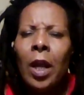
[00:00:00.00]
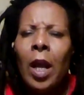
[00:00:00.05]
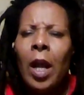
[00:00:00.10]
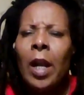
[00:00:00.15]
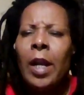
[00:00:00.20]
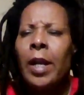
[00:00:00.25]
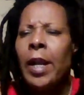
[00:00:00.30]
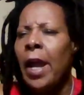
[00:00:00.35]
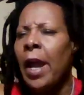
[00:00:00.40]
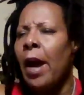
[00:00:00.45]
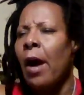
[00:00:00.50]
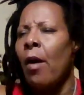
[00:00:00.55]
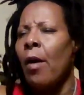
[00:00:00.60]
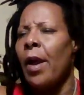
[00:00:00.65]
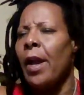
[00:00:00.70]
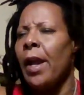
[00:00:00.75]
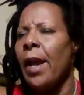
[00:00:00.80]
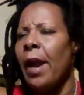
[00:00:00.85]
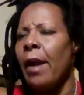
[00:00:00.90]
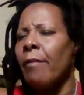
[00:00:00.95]
Now,
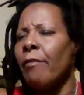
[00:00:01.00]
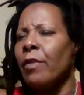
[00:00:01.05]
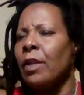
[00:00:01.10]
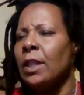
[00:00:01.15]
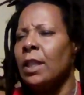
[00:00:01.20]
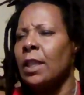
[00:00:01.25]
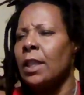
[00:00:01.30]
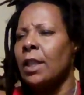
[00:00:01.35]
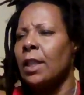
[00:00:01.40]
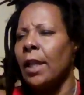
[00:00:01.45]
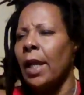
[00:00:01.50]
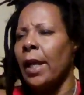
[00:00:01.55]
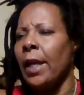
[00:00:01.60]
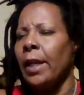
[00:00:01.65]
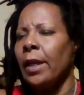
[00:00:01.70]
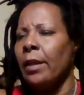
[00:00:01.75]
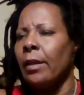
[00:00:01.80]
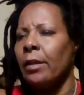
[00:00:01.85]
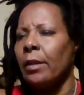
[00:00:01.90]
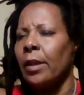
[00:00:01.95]
in every
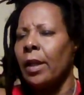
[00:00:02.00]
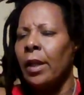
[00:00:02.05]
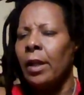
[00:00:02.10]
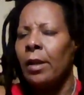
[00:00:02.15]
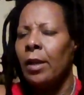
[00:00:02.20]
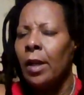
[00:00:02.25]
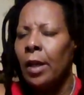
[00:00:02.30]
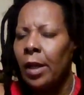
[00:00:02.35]
state in the